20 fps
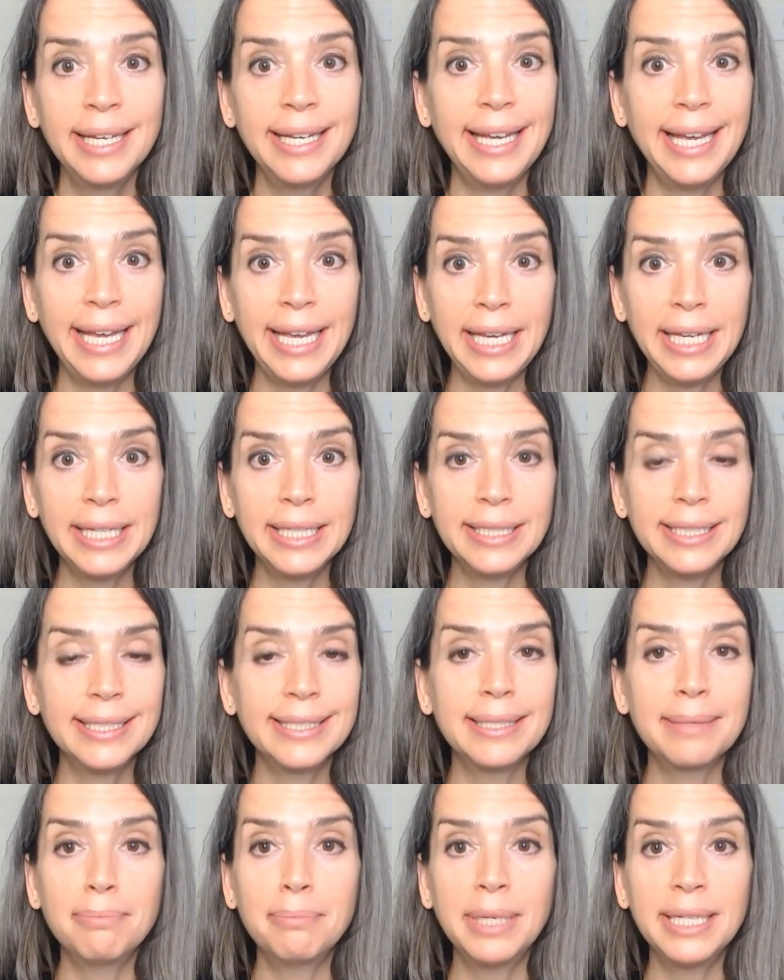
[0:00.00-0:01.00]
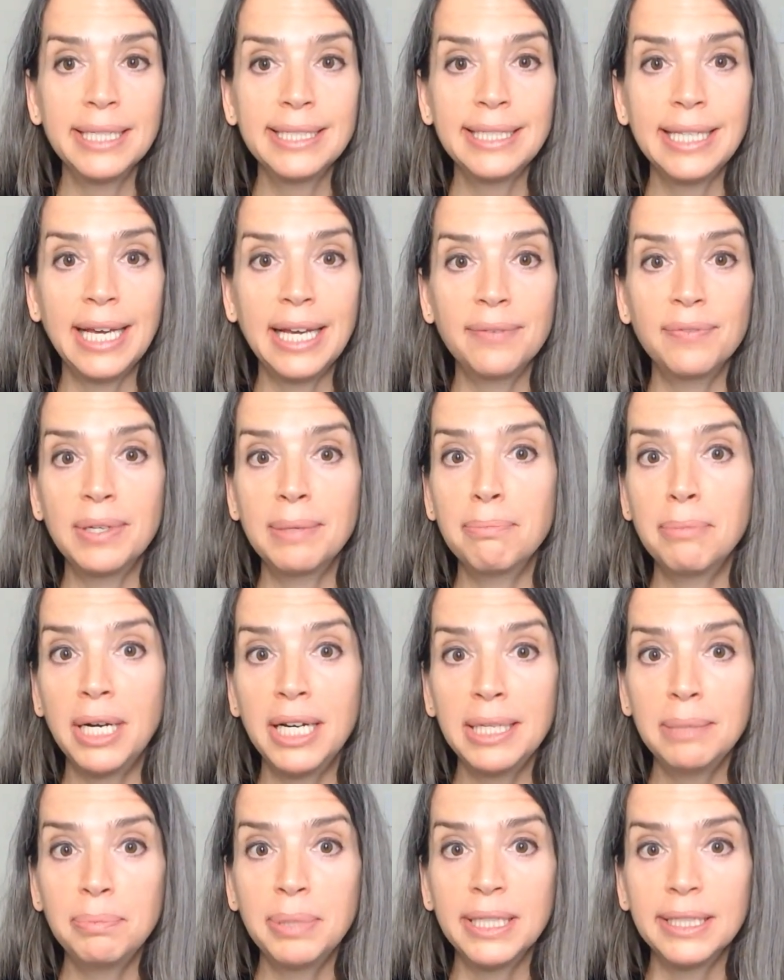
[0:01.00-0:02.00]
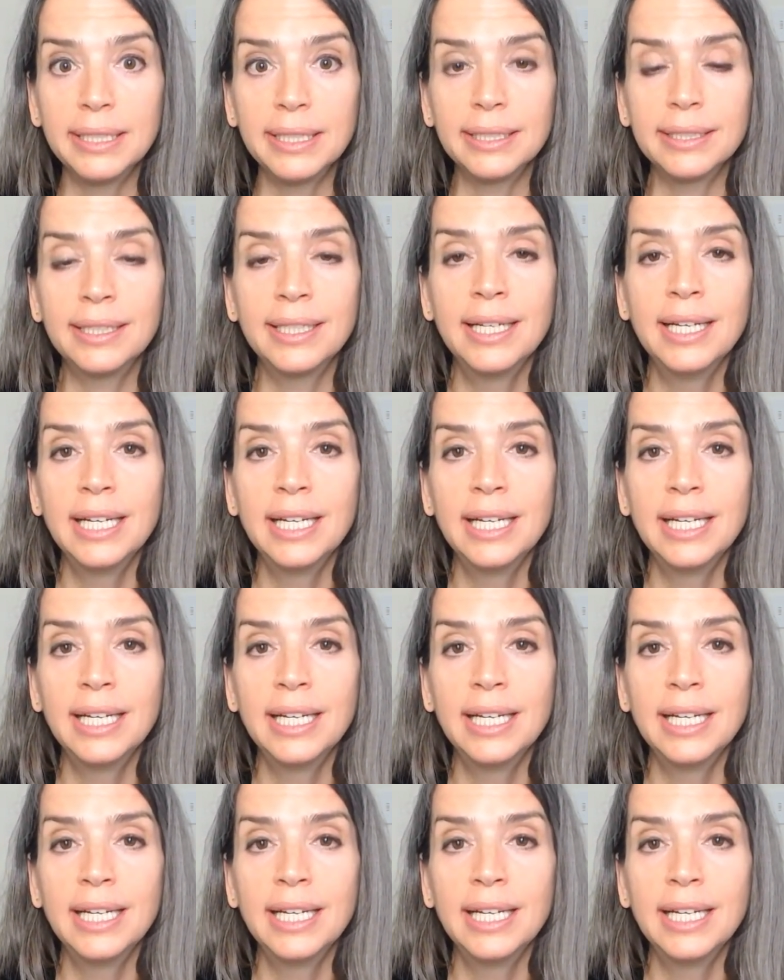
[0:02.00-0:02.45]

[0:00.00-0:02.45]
and is a must-have, in my opinion,